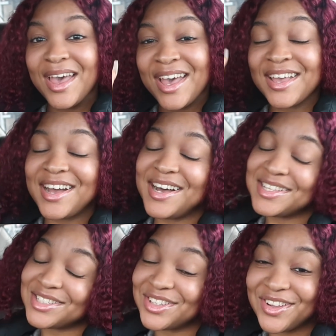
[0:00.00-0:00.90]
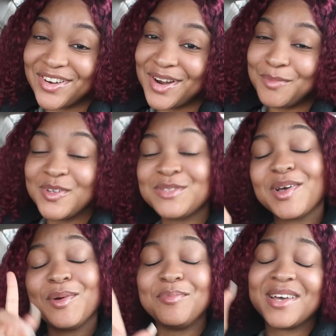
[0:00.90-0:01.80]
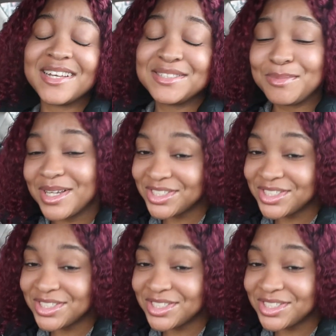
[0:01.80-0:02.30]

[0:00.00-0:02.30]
hey guys it's your girl Carmise welcome back to my